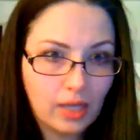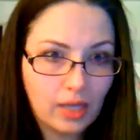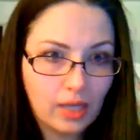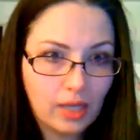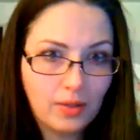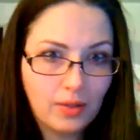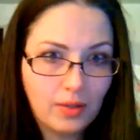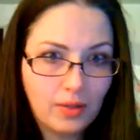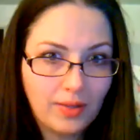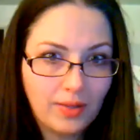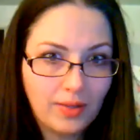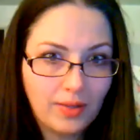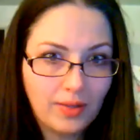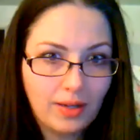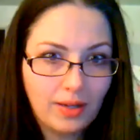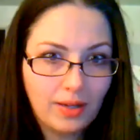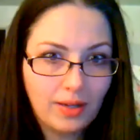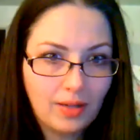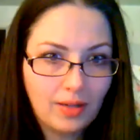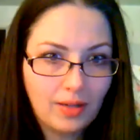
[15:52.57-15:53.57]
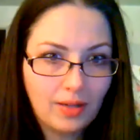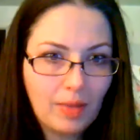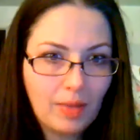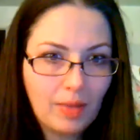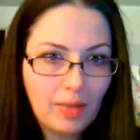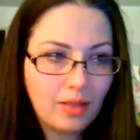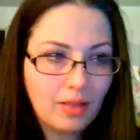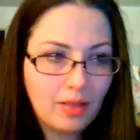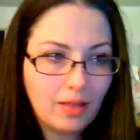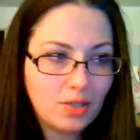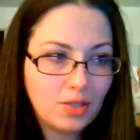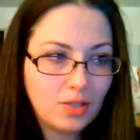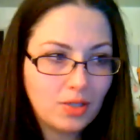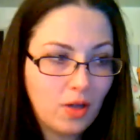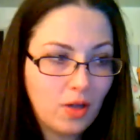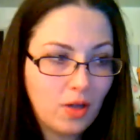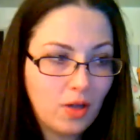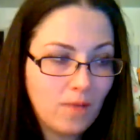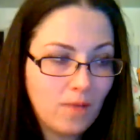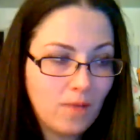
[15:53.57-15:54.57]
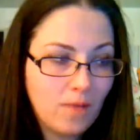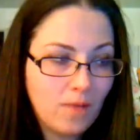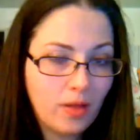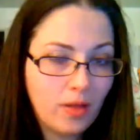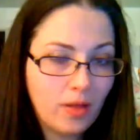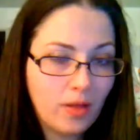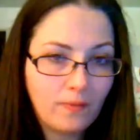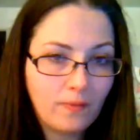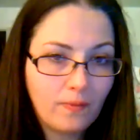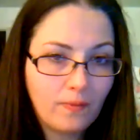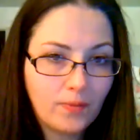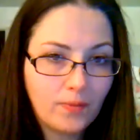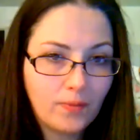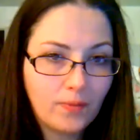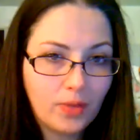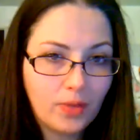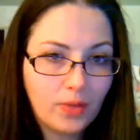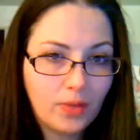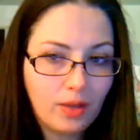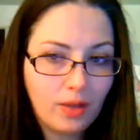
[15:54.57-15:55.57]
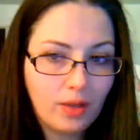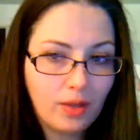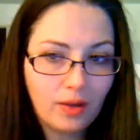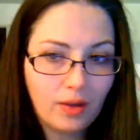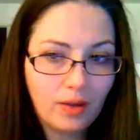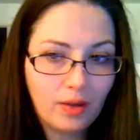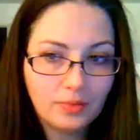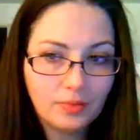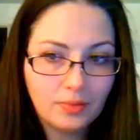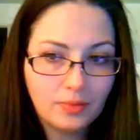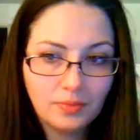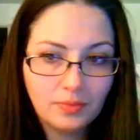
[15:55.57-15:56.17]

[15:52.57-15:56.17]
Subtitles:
don't even get it. I mean, at least they're not falling for the